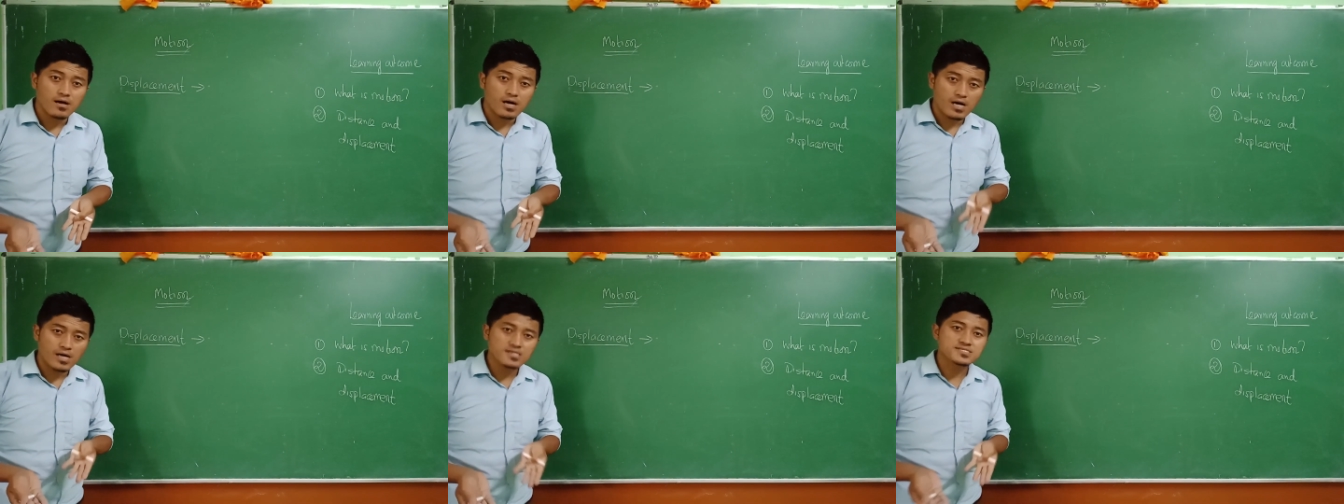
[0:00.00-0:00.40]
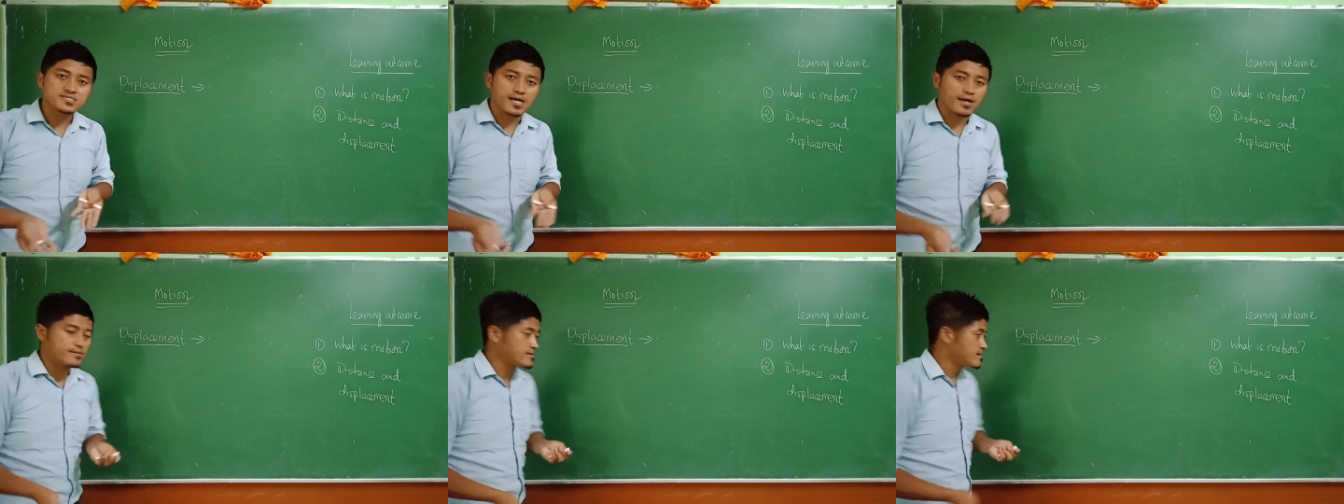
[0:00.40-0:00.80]

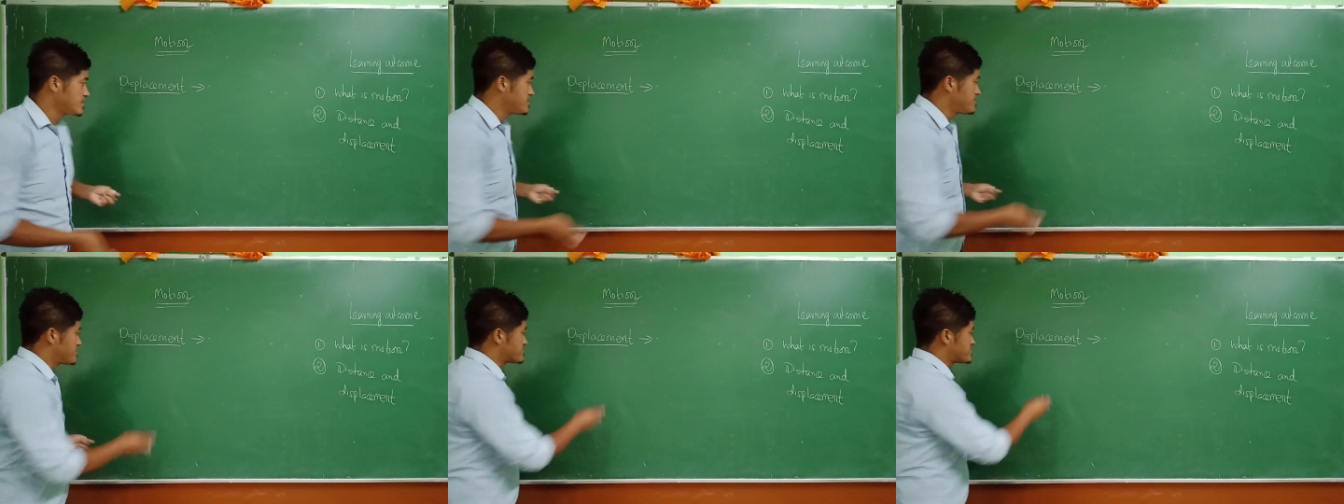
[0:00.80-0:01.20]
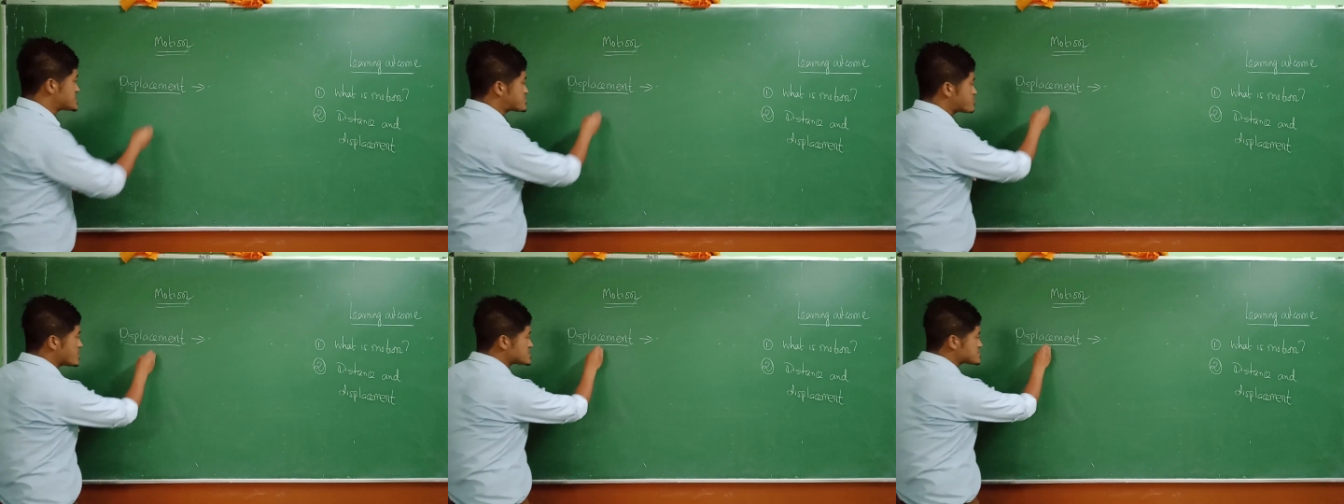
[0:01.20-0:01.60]
Understand?
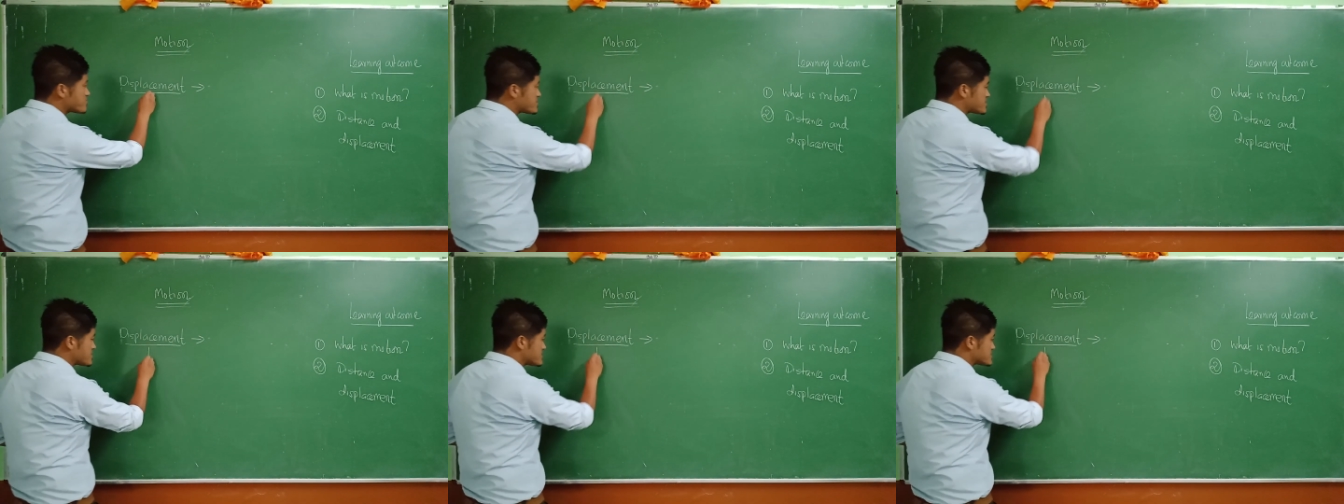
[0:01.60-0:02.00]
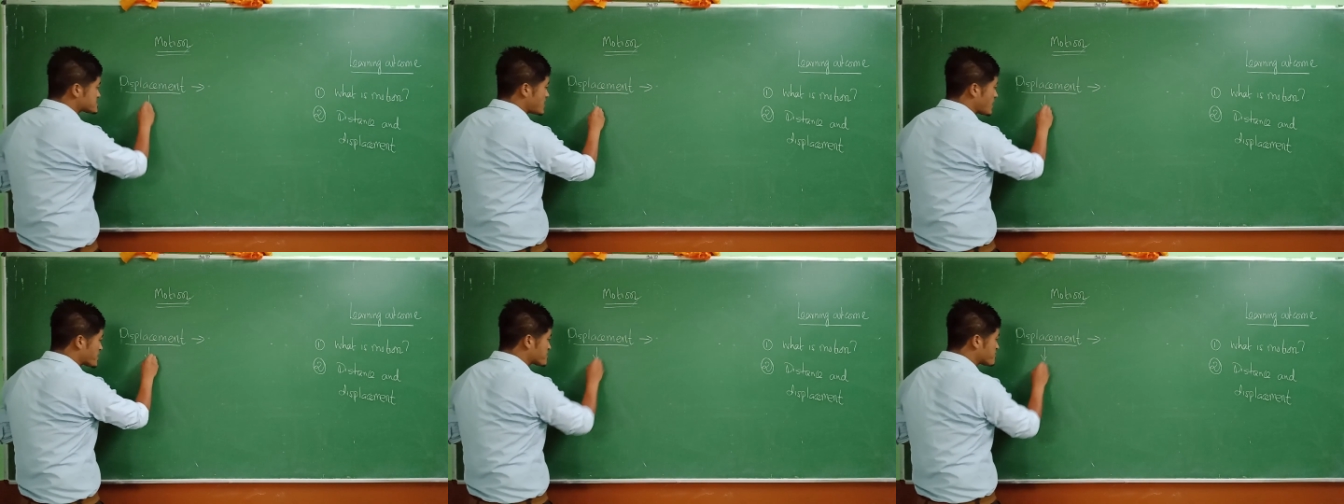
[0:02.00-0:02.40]
Displacement is
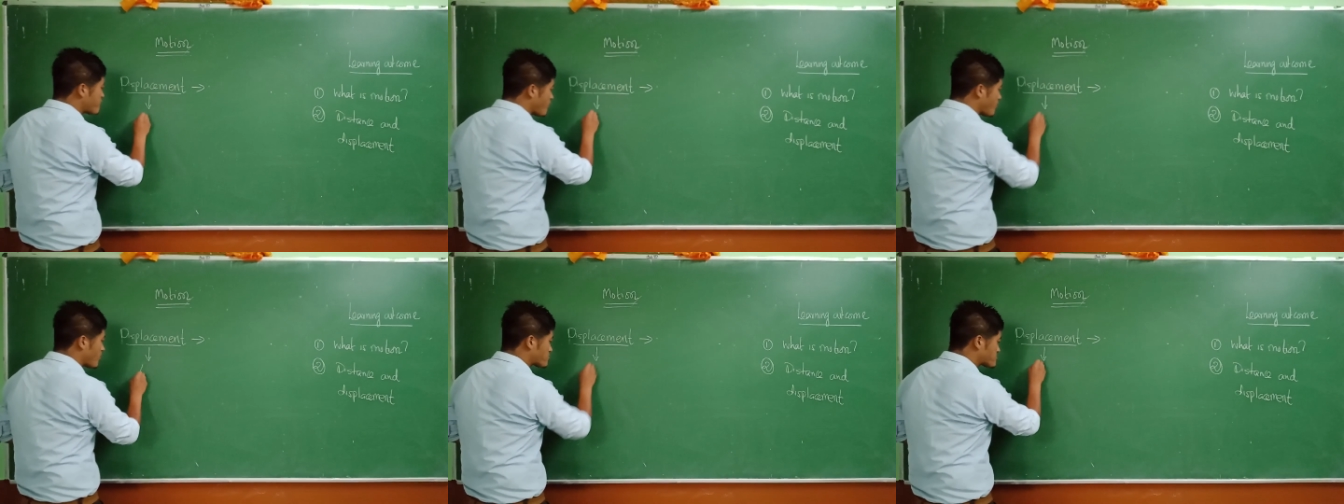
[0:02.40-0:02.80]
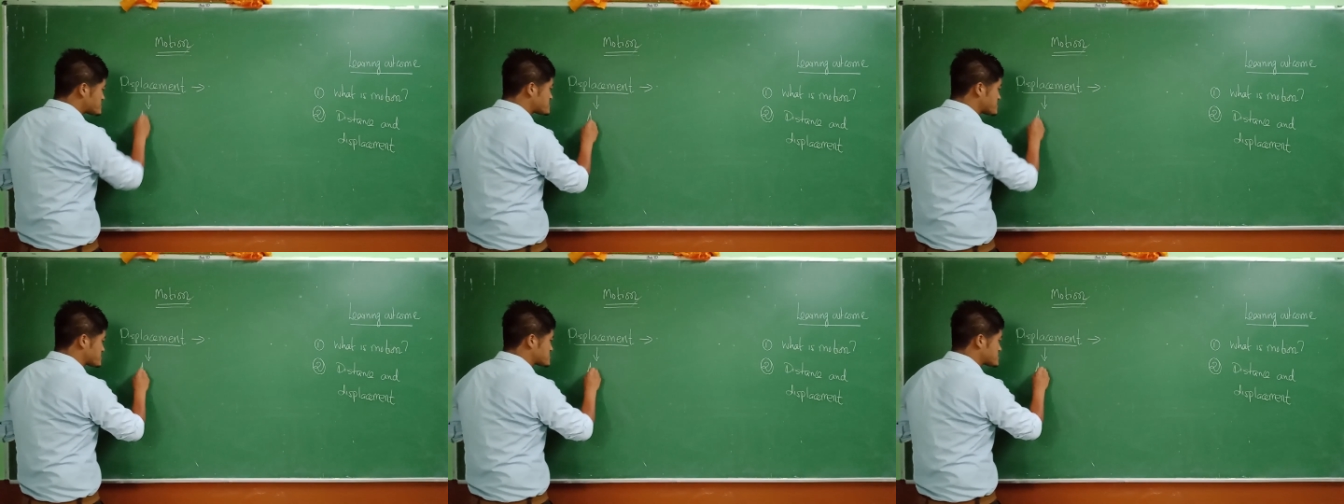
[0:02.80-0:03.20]
another form of
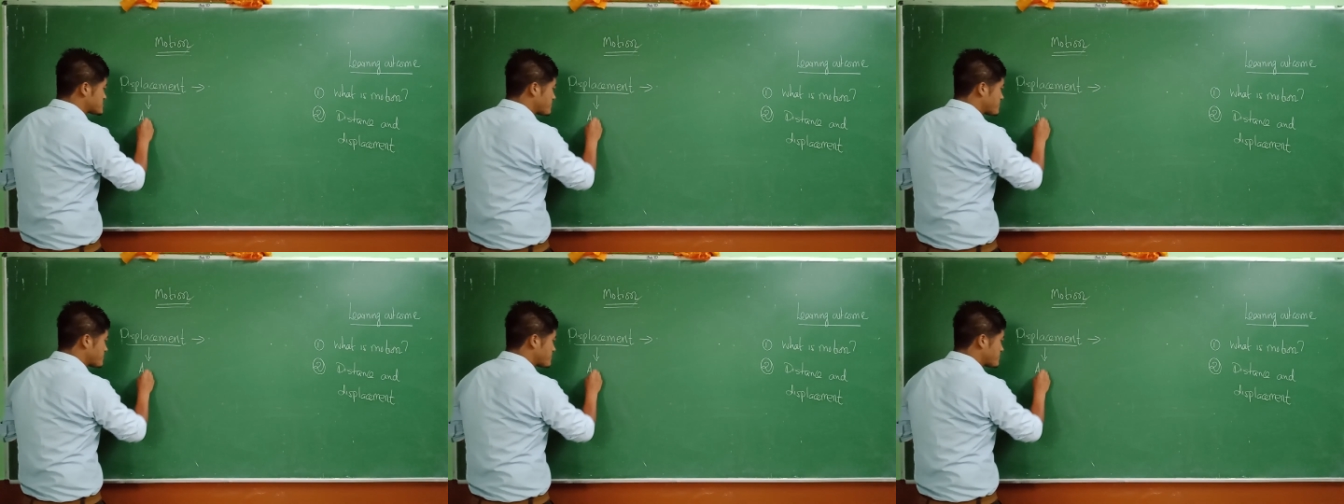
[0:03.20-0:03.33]
distance.